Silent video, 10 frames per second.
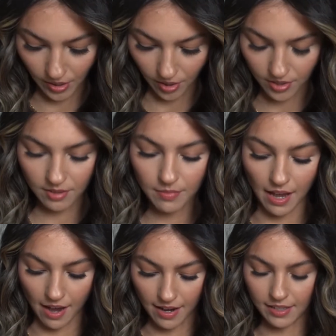I got some
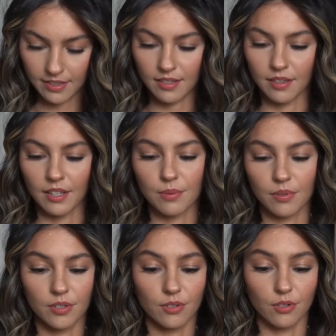hats and these
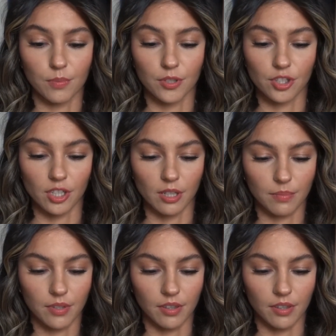were super cheap.